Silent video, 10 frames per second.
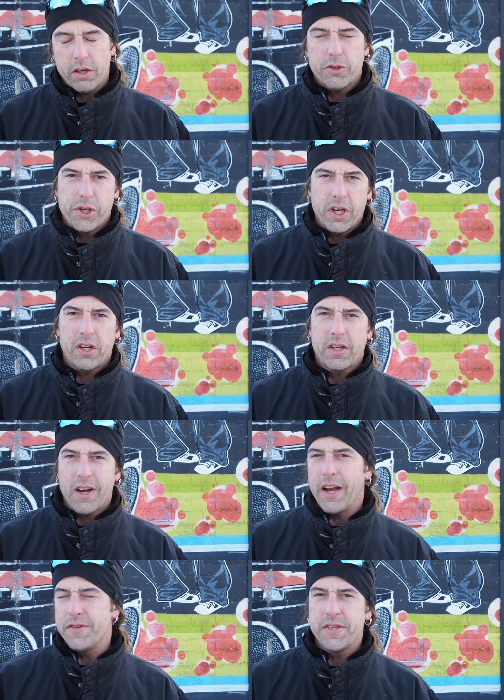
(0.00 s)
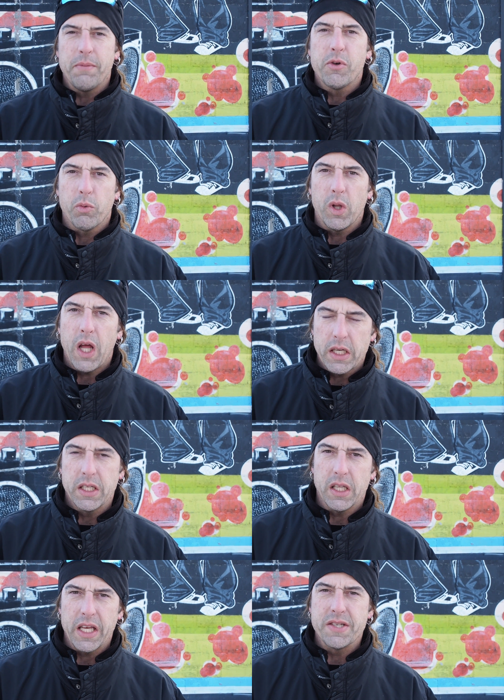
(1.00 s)
she kind of seemed to
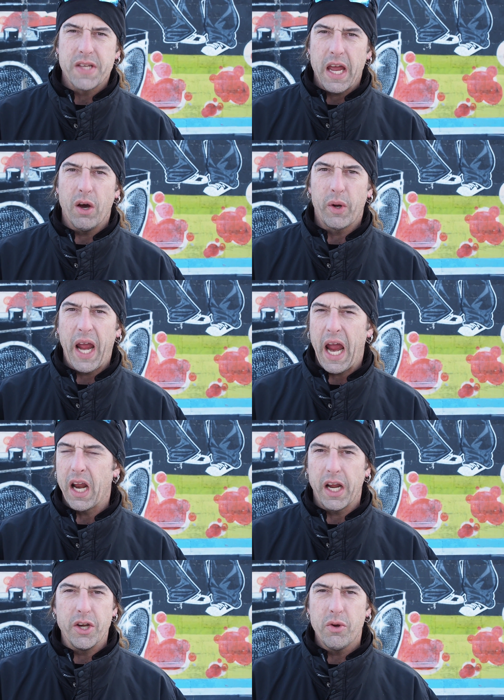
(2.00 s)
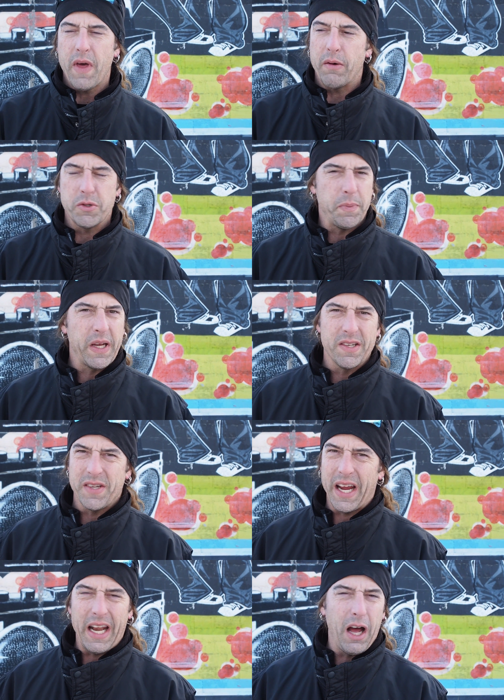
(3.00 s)
reluctantly say okay, and I knew that was
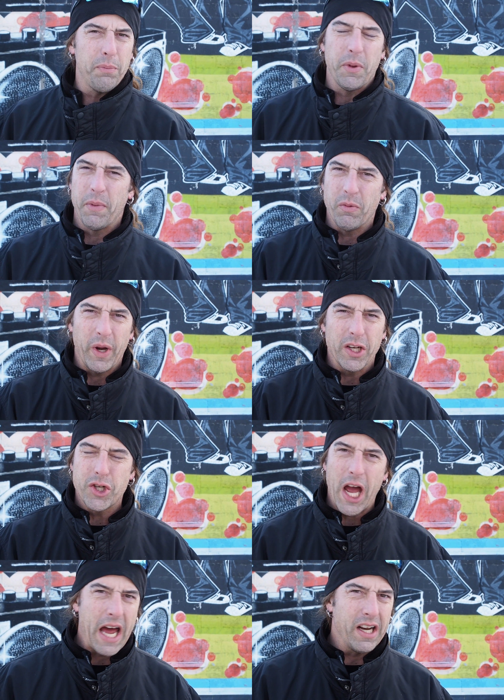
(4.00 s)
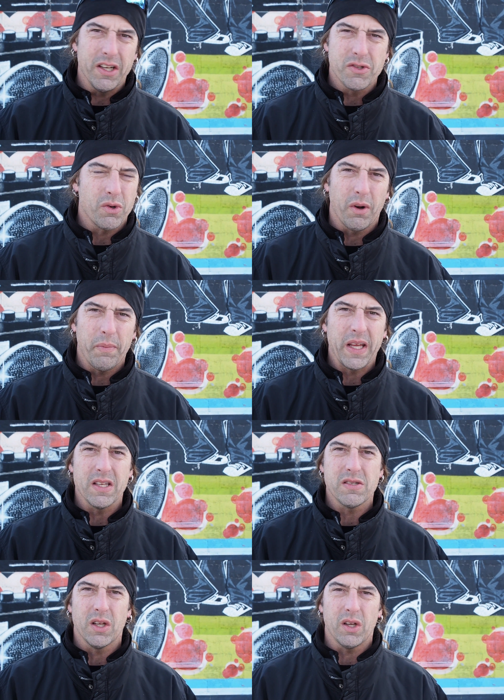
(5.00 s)
because I had helped them and we had chatted and sort of made
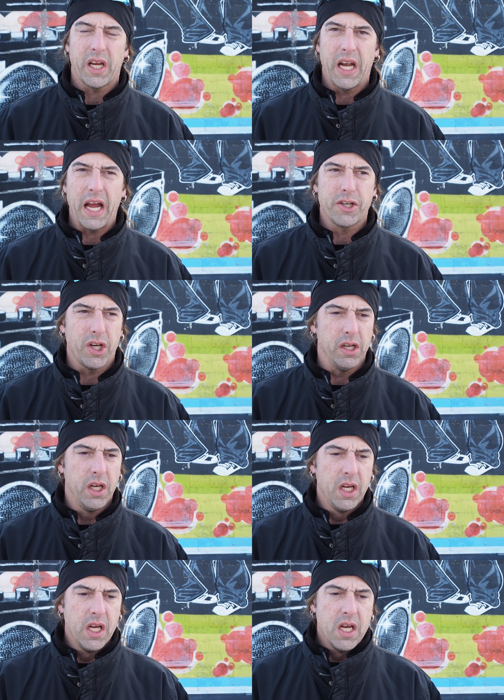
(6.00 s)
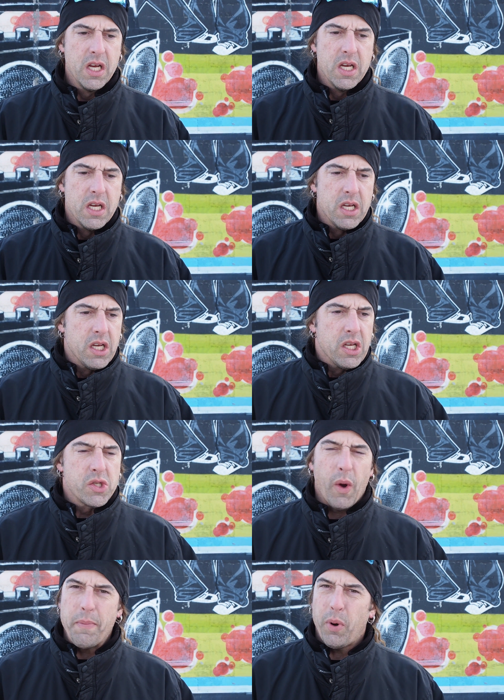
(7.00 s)
this little connection.
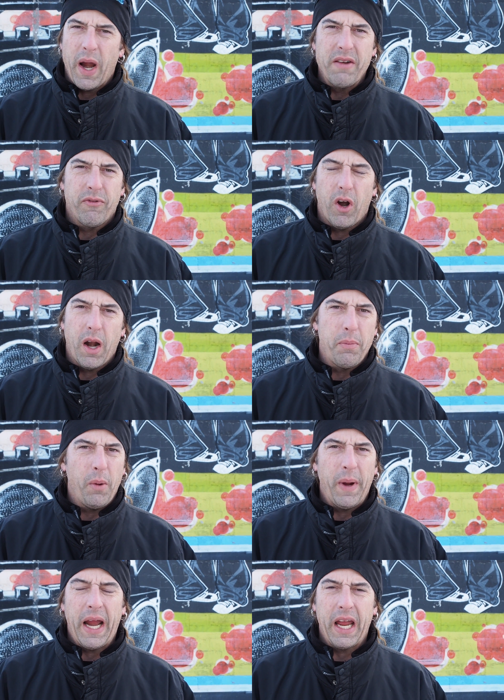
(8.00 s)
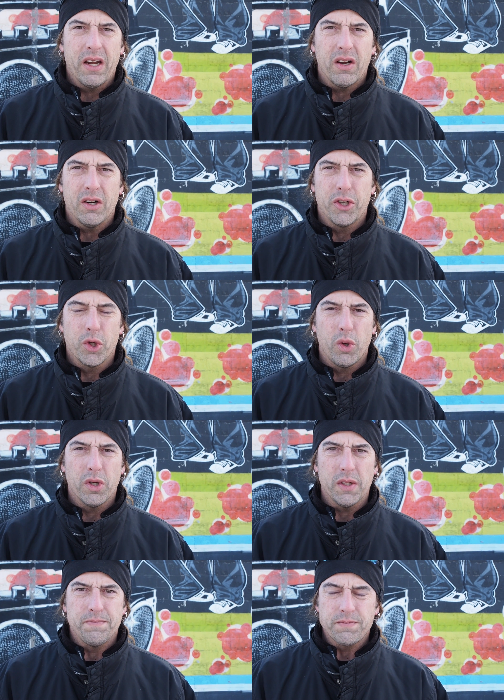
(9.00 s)
So I prayed for her, and I put my hand on her shoulder,